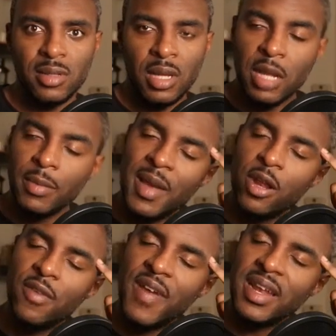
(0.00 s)
It'd be better
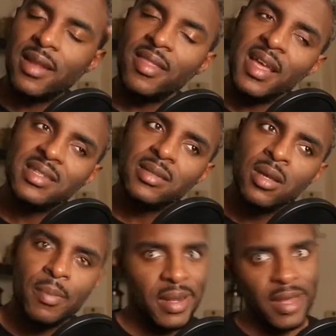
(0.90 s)
if I did this.
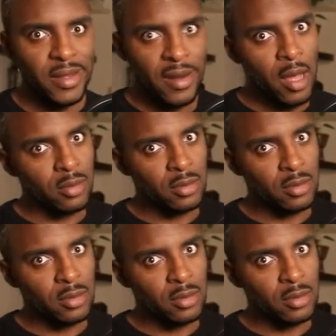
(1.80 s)
But then you don't.